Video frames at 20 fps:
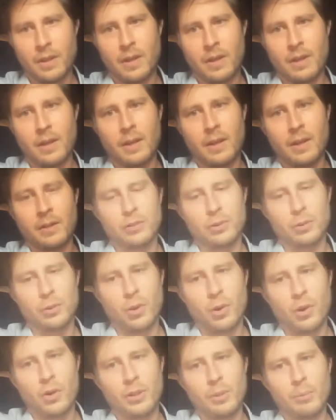uh,
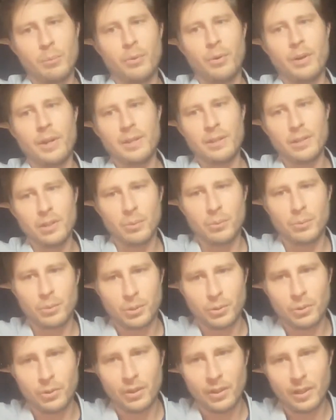so-called a
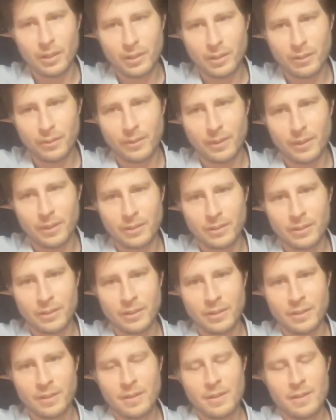brain-computer interface.